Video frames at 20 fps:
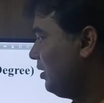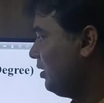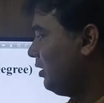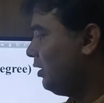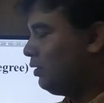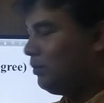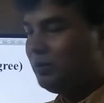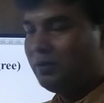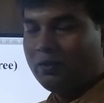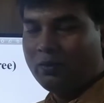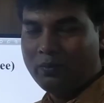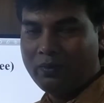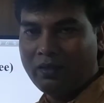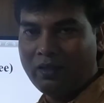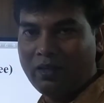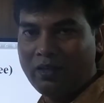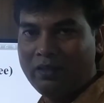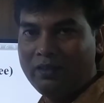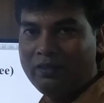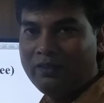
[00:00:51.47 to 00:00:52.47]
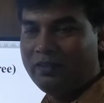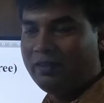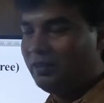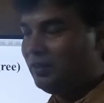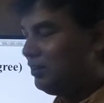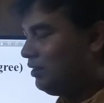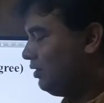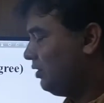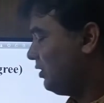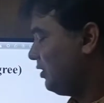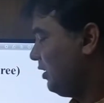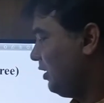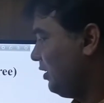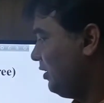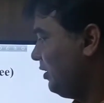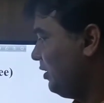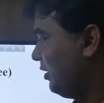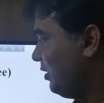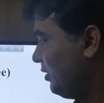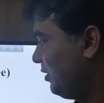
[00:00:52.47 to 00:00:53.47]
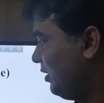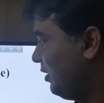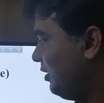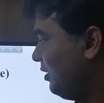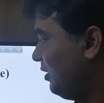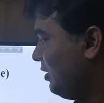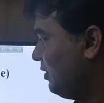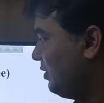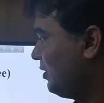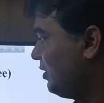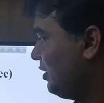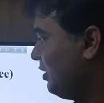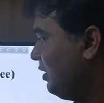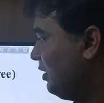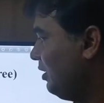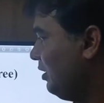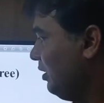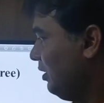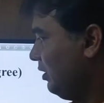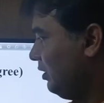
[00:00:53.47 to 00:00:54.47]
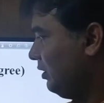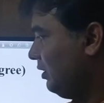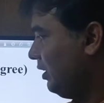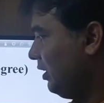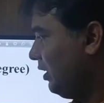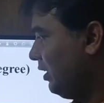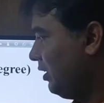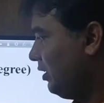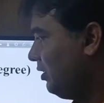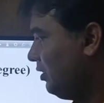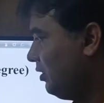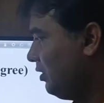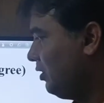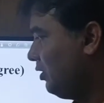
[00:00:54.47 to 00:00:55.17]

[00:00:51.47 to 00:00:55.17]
If you find in the sentence then,